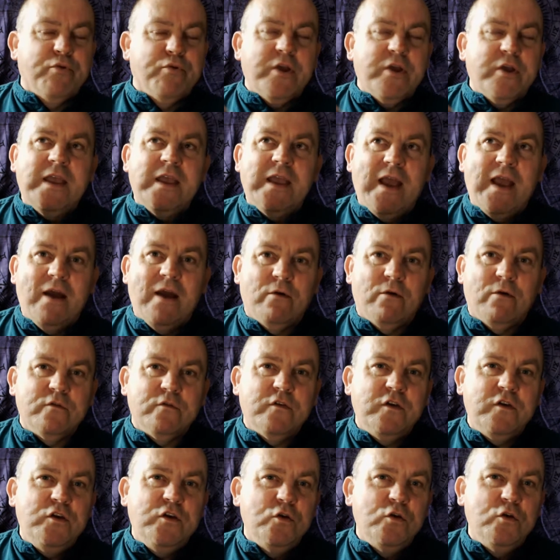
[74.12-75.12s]
bringing
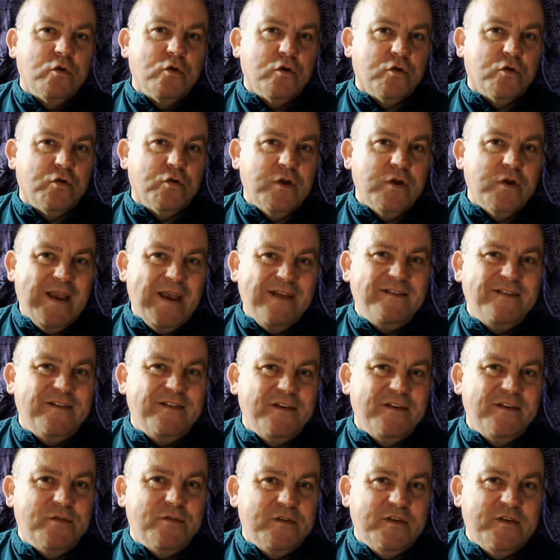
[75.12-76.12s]
out your
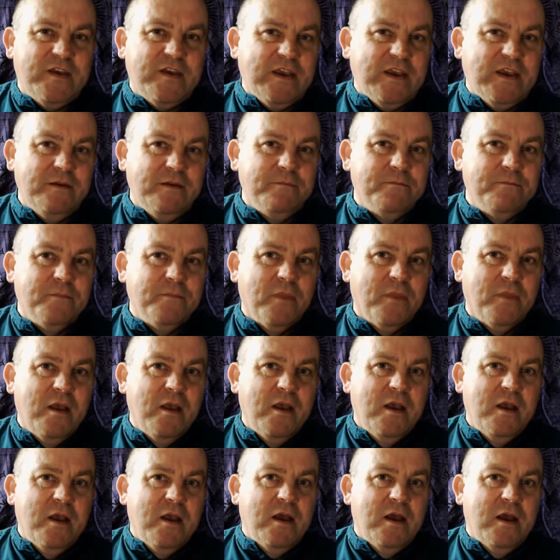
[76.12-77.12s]
creativity.
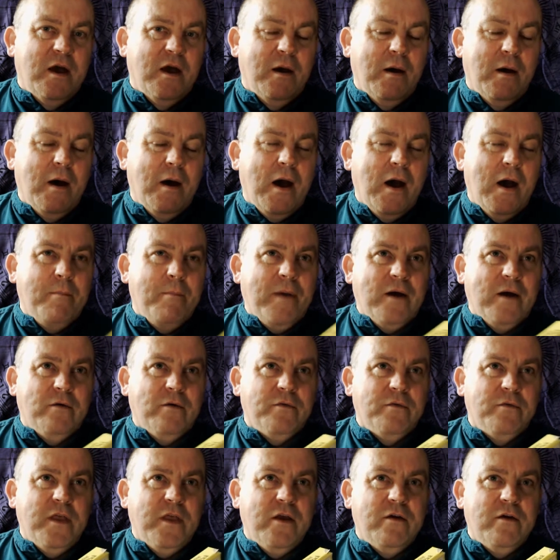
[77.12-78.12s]

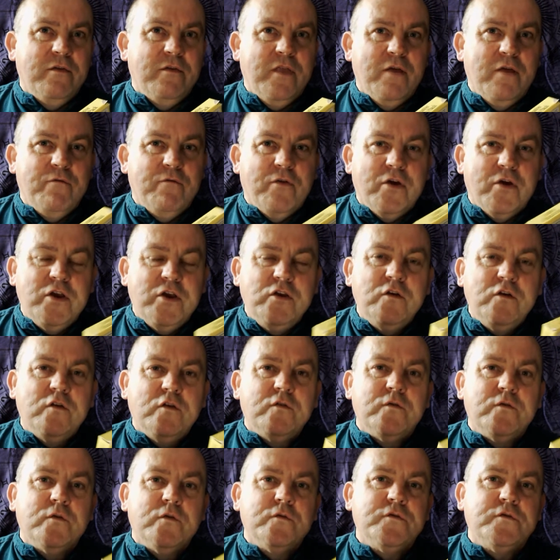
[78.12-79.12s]
They're very
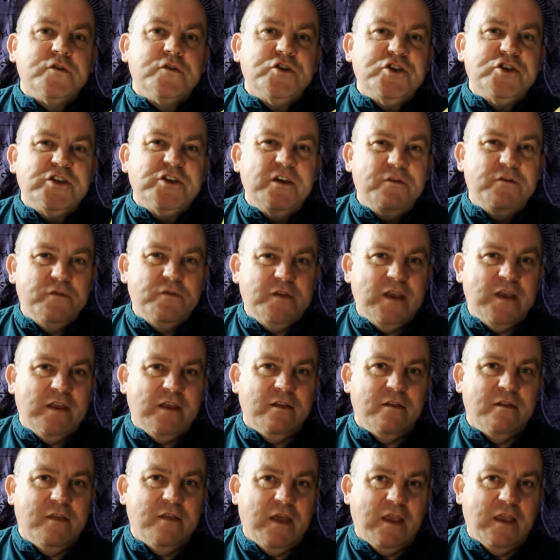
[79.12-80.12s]
useful for
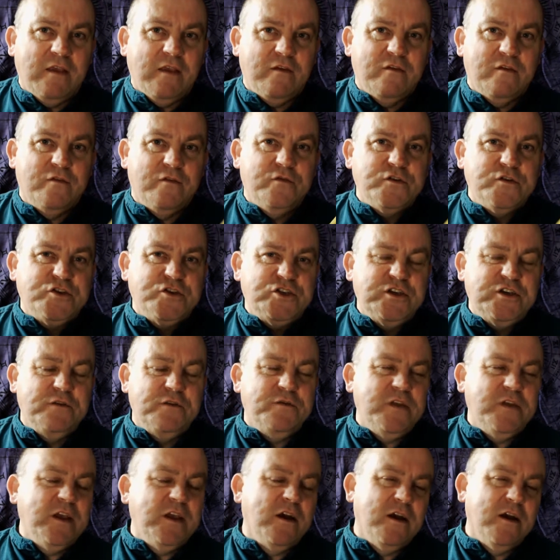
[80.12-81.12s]
shifting things, for
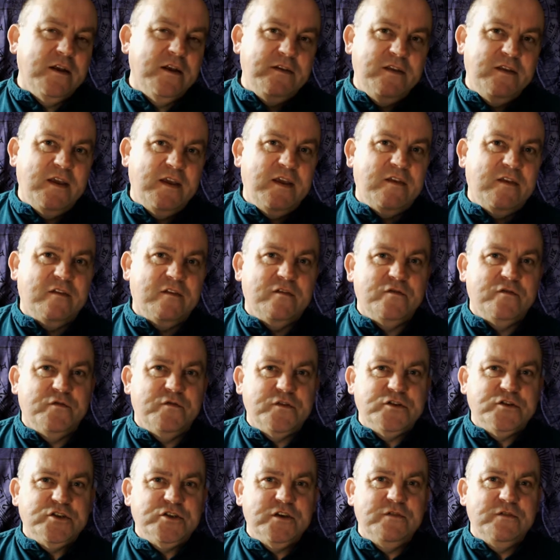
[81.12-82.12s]
shifting ideas, and
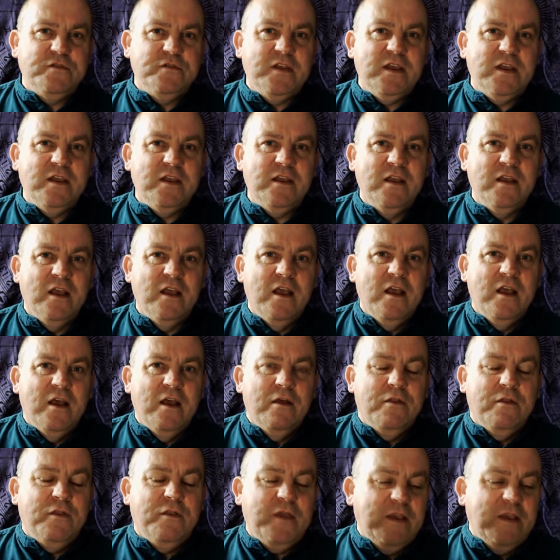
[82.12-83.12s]
for shifting
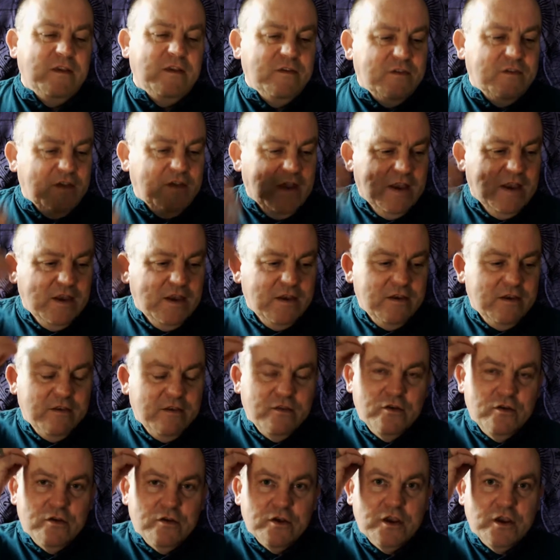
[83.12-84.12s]
things
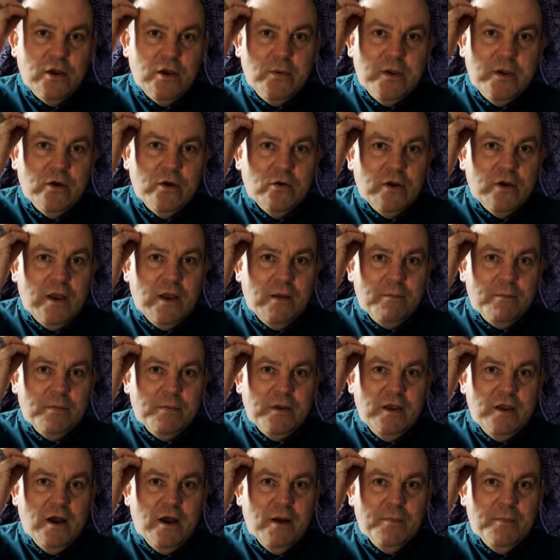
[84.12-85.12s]
that are going on
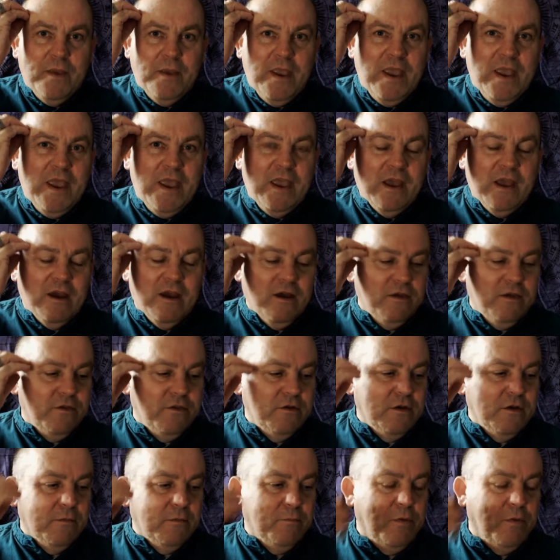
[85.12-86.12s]
up here
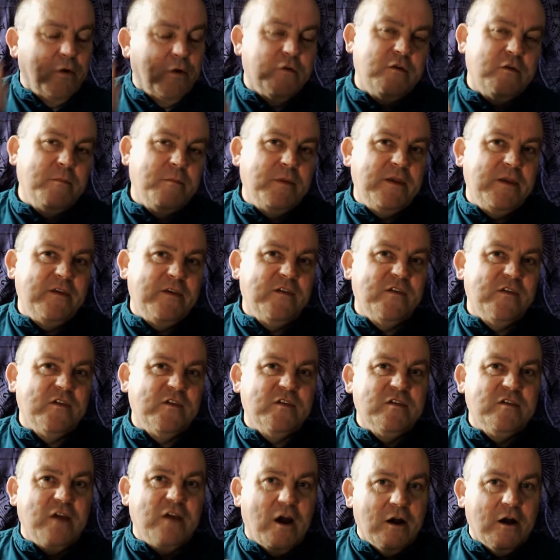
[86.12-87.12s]
that are possibly
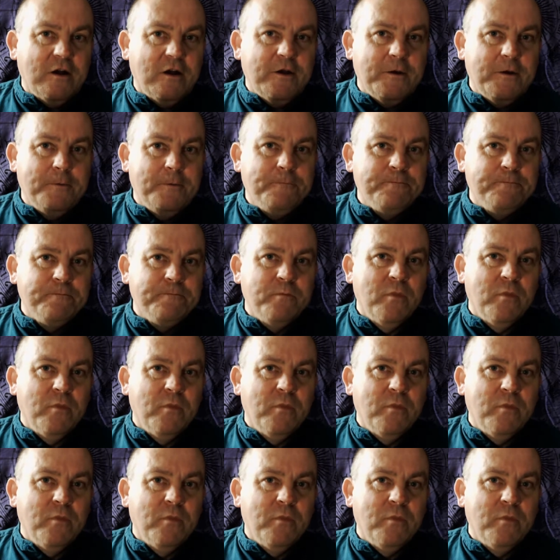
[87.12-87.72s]
stuck.